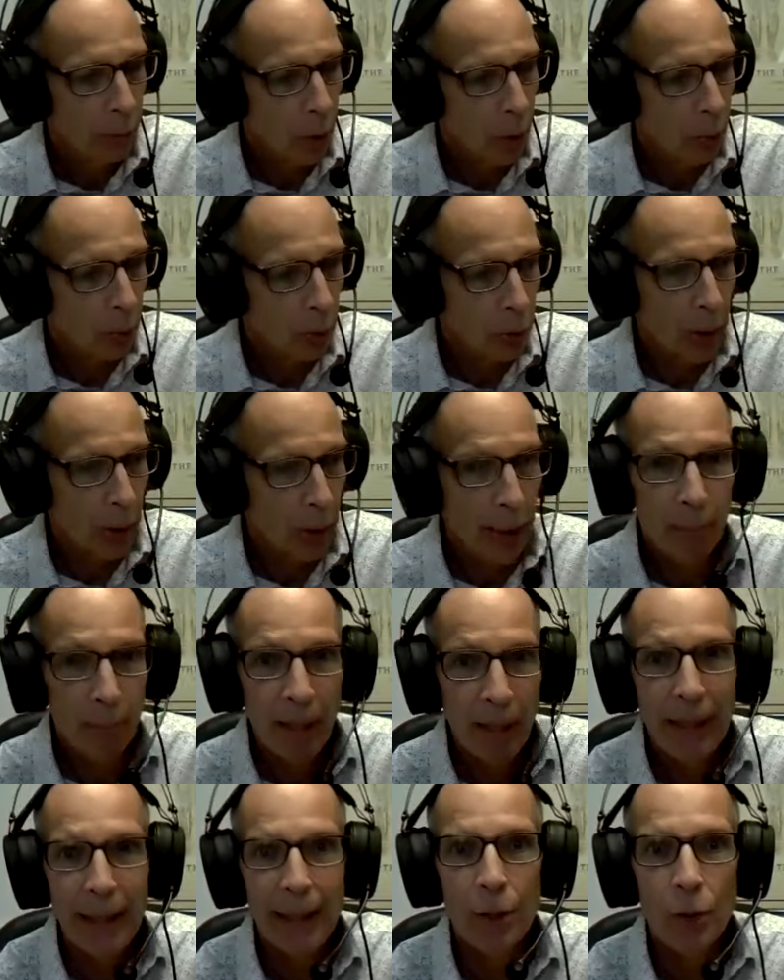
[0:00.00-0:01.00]
So we'll try and
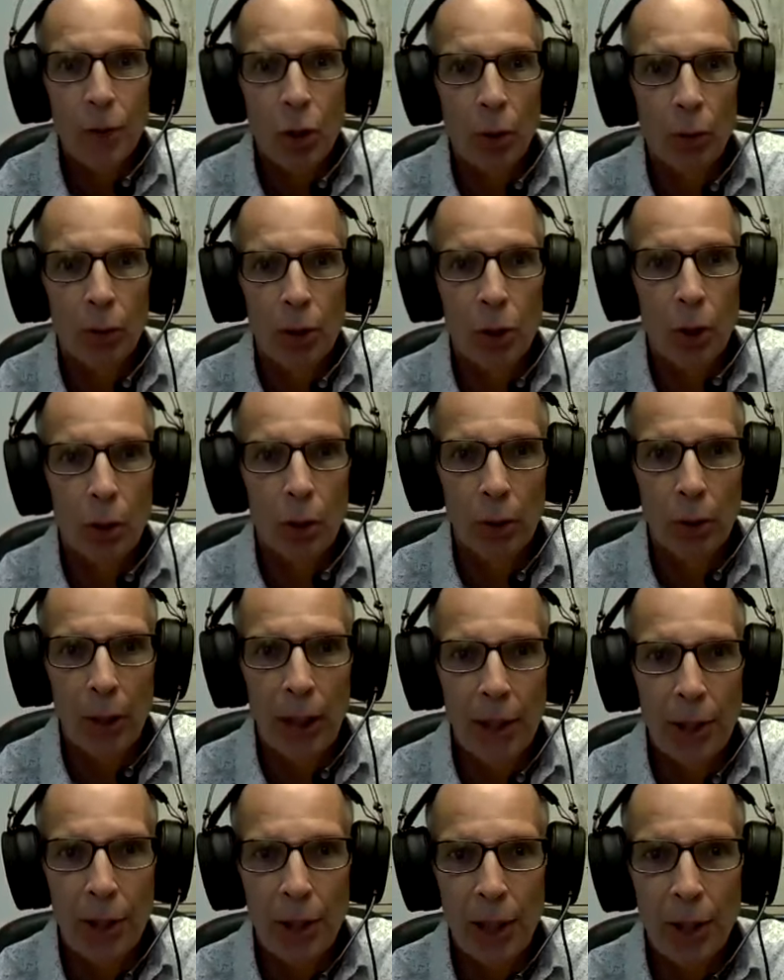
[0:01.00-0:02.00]
make it so it's a little
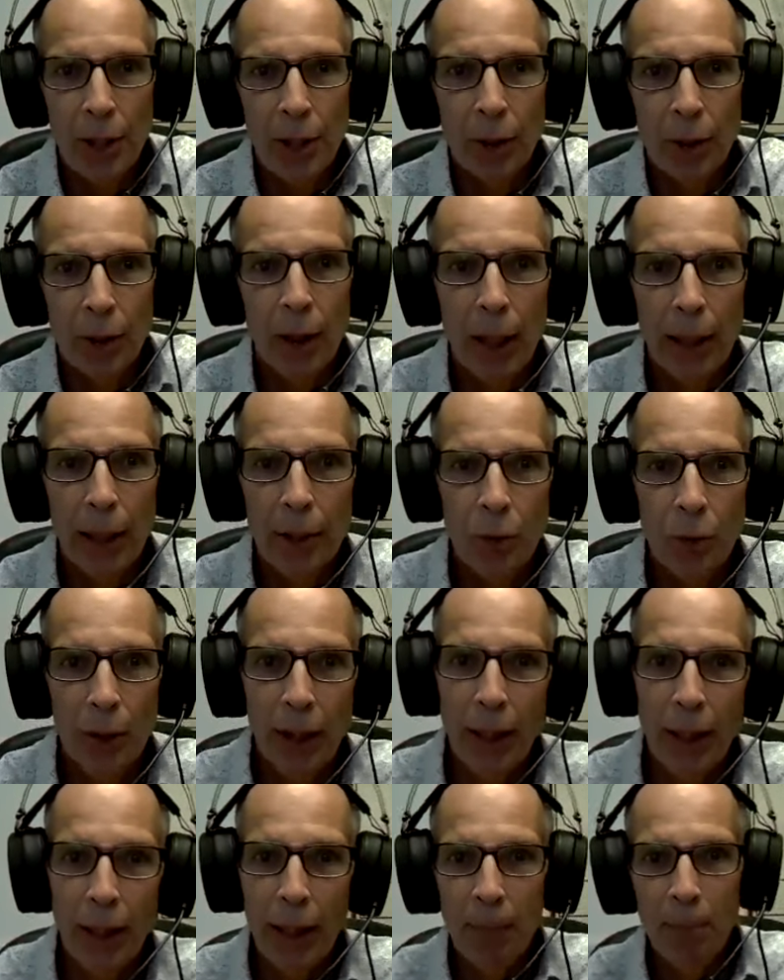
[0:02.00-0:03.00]
easier. Hi,
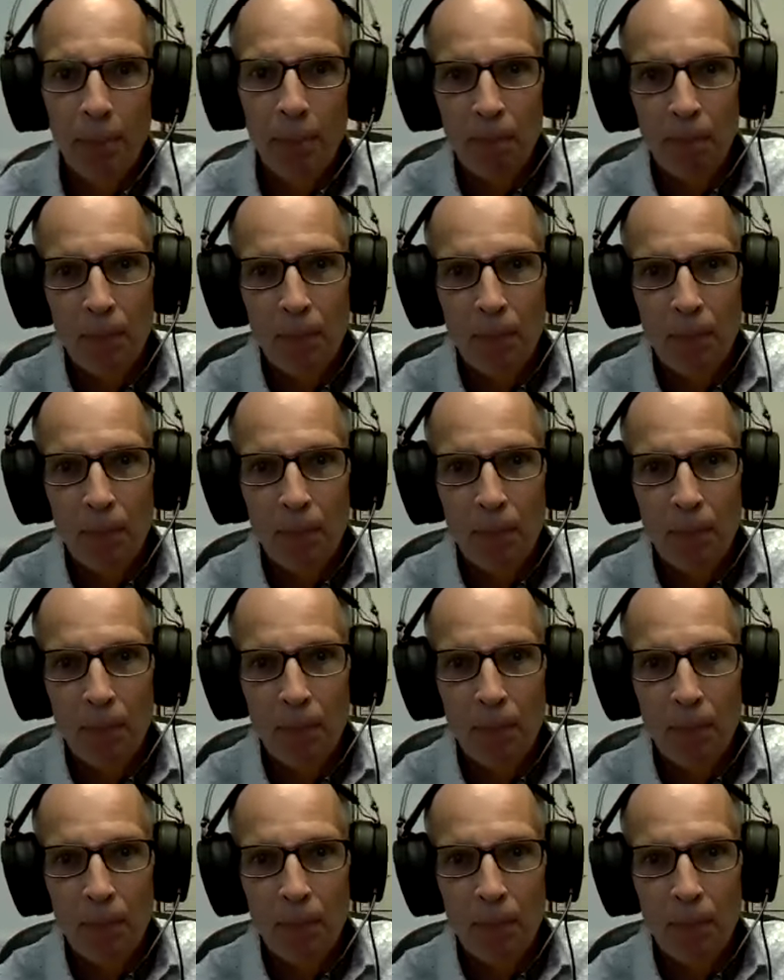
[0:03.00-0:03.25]
Trinity.